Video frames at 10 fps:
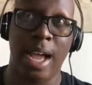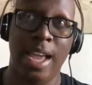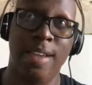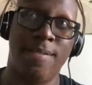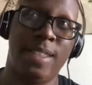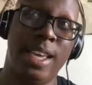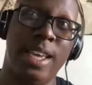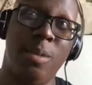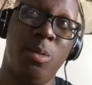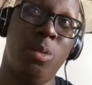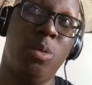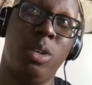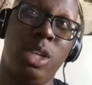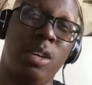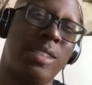if they will
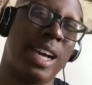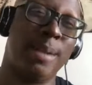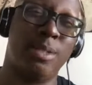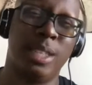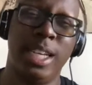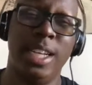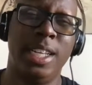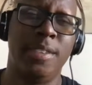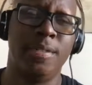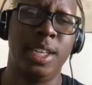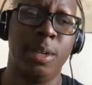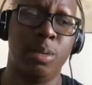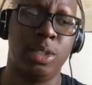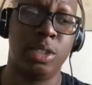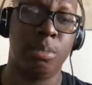get off the hype train, if they
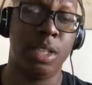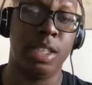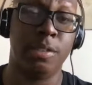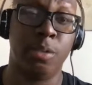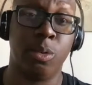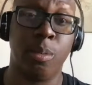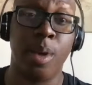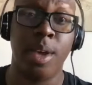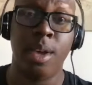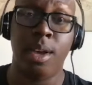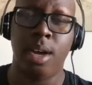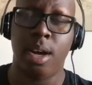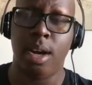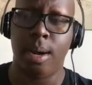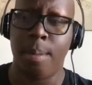will still be there for him.
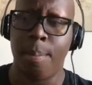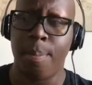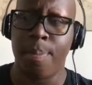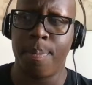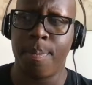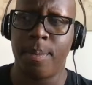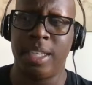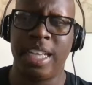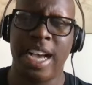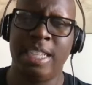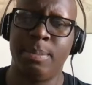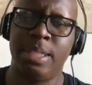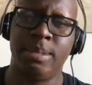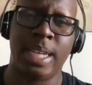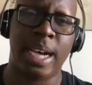Because it has been
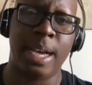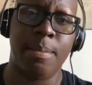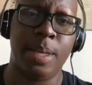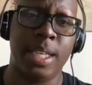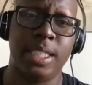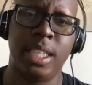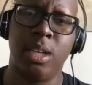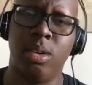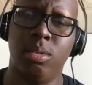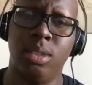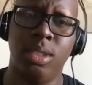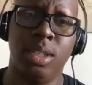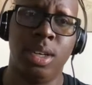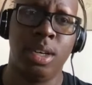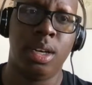some time. He is getting
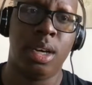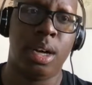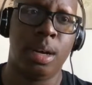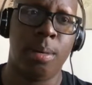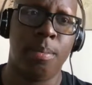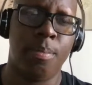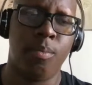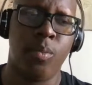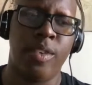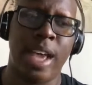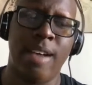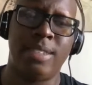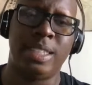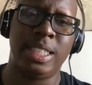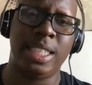older. We have
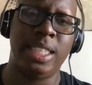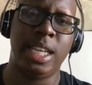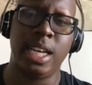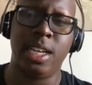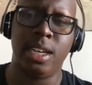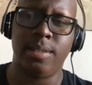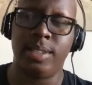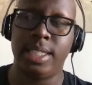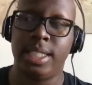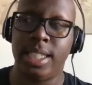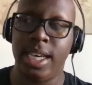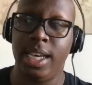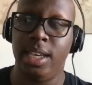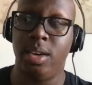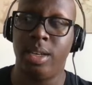seen enough to
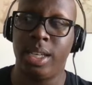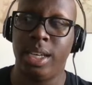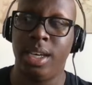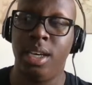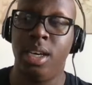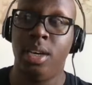say, okay,